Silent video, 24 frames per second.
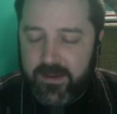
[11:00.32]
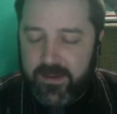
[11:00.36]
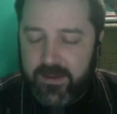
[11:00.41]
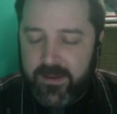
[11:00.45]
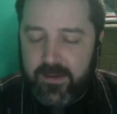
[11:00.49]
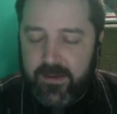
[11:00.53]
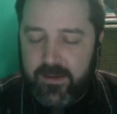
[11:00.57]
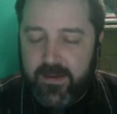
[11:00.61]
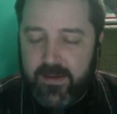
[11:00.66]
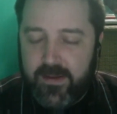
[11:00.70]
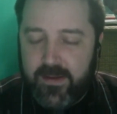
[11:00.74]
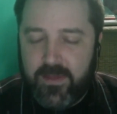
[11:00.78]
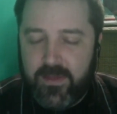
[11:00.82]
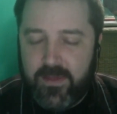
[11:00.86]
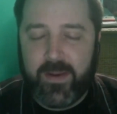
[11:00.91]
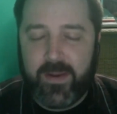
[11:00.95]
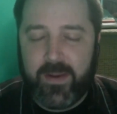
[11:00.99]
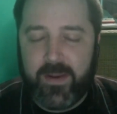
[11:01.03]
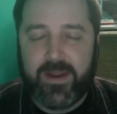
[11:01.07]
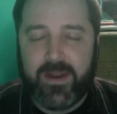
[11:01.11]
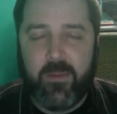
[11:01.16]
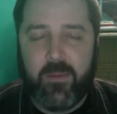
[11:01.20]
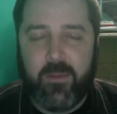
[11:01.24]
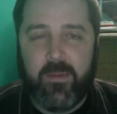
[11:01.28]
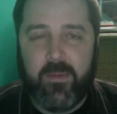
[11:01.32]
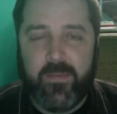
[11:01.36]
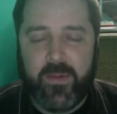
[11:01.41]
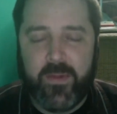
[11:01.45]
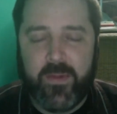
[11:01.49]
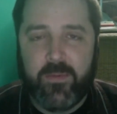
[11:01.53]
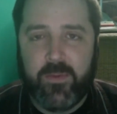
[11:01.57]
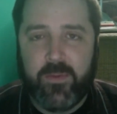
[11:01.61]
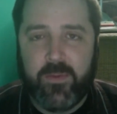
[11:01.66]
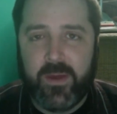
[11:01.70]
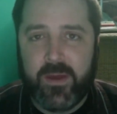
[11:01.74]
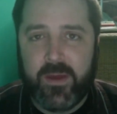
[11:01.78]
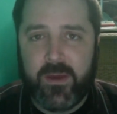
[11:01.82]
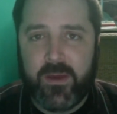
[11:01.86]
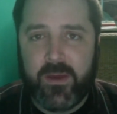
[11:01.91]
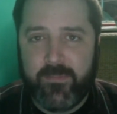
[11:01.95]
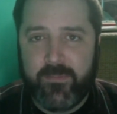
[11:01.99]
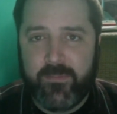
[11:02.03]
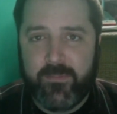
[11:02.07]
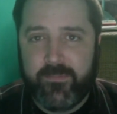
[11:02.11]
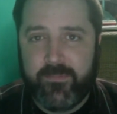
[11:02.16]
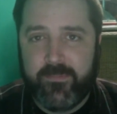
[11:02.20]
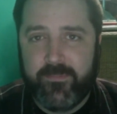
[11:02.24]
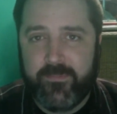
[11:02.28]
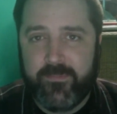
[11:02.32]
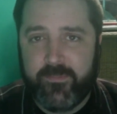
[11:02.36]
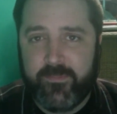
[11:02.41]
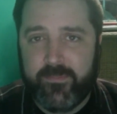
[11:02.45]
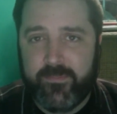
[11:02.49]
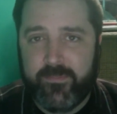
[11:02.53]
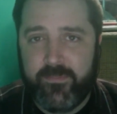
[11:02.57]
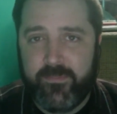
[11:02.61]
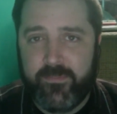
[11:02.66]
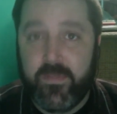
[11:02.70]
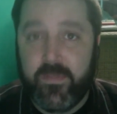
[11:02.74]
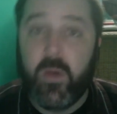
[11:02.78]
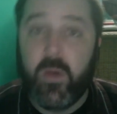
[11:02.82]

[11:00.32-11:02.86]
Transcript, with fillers: expect to get one this week. You're